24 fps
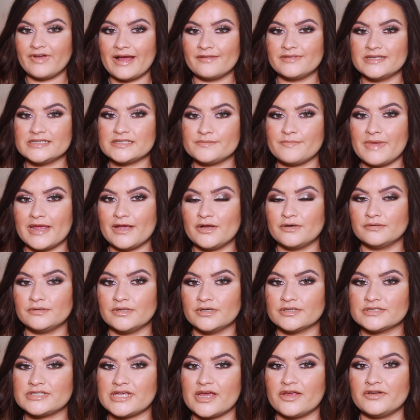This makeup
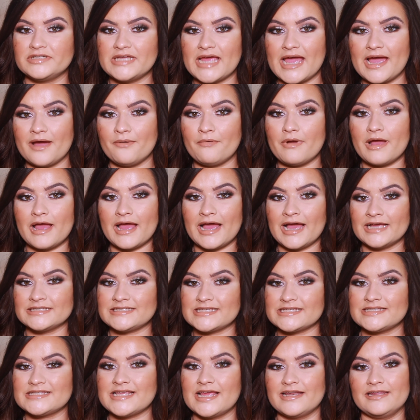look turned out. As
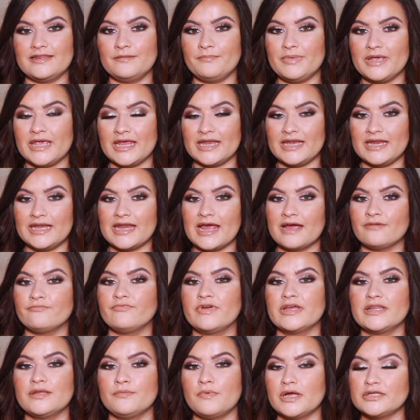I said in the beginning, I
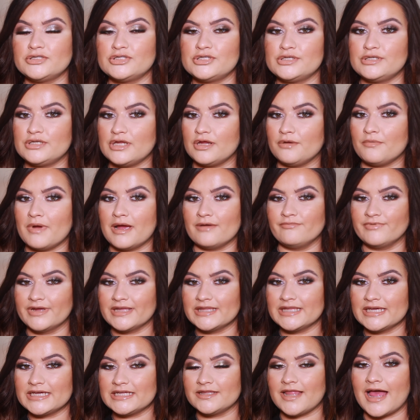really wanted to do a
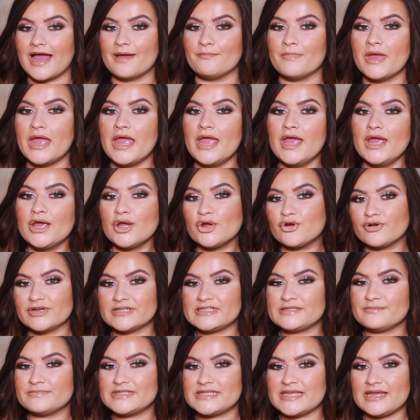really glam
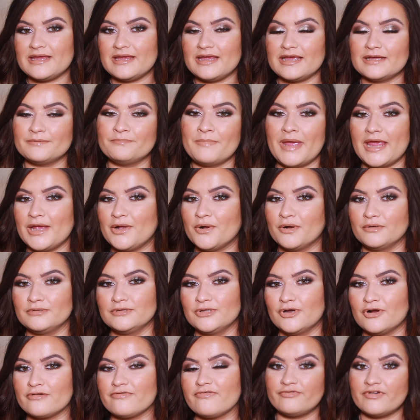Christmassy makeup
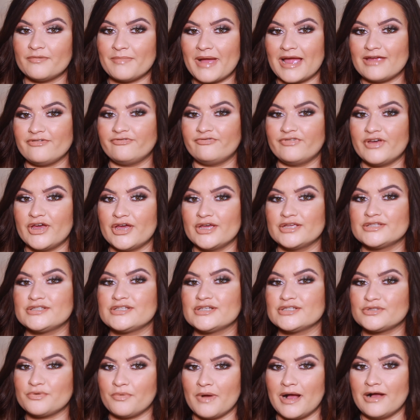look for my
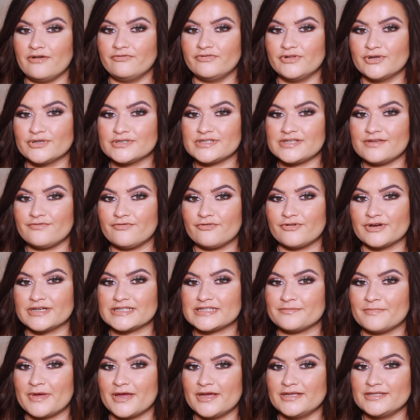first 12 looks of
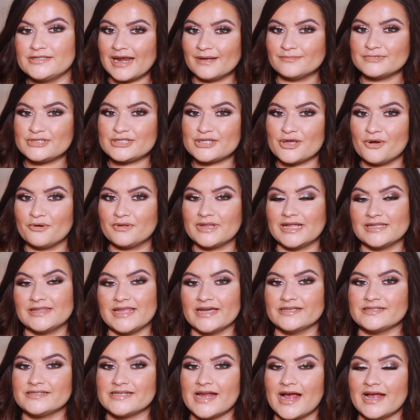Christmas, and I'm so glad that
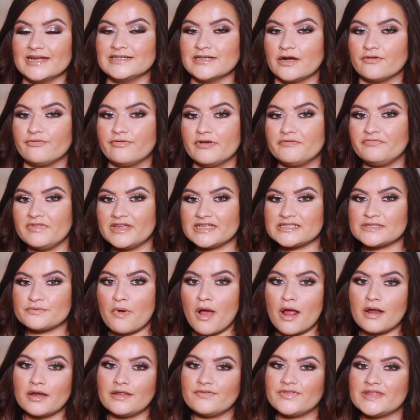I started off with this
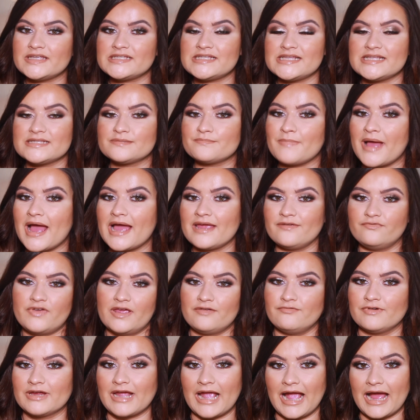one. This is my
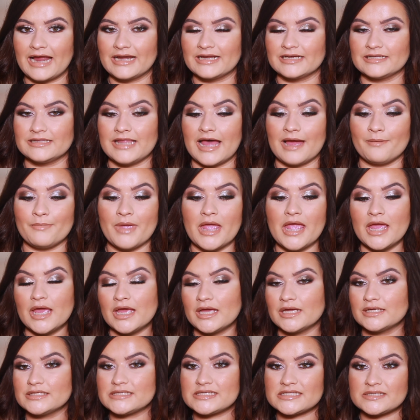favourite kind of glam.
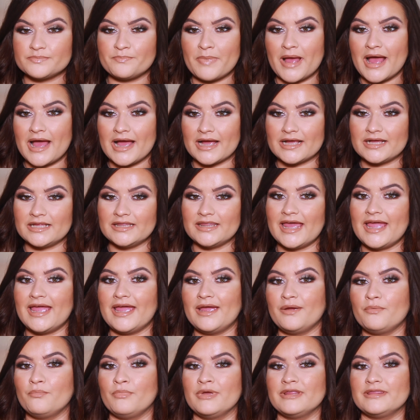
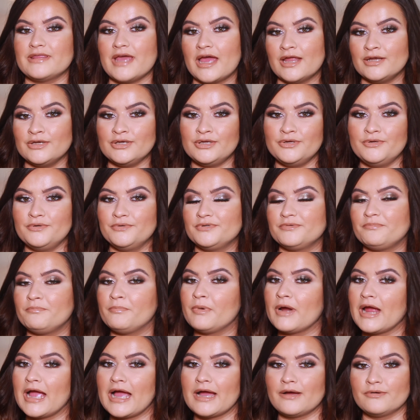Sparkly with a nude
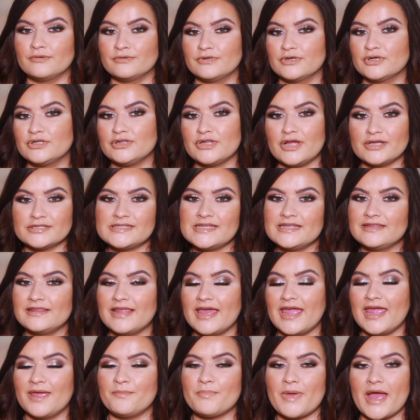brown glossy
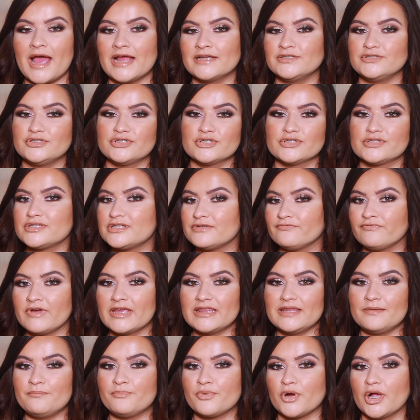lip and just
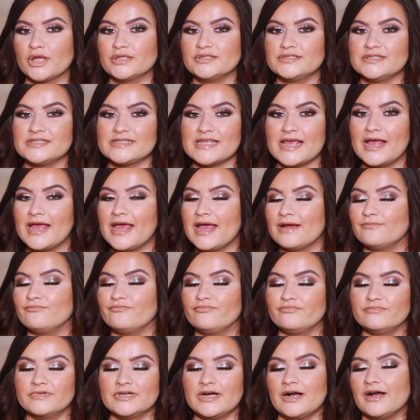really bronzy,
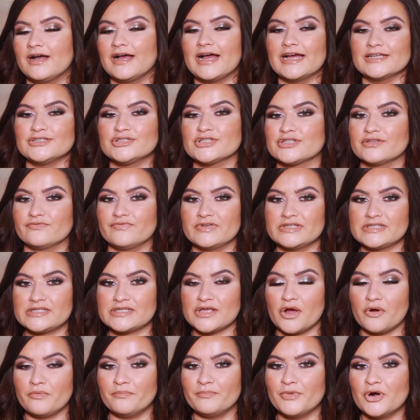and I just love it
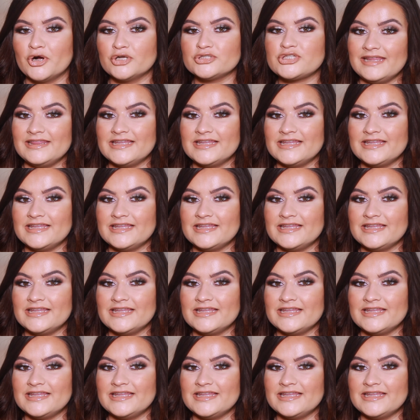so much.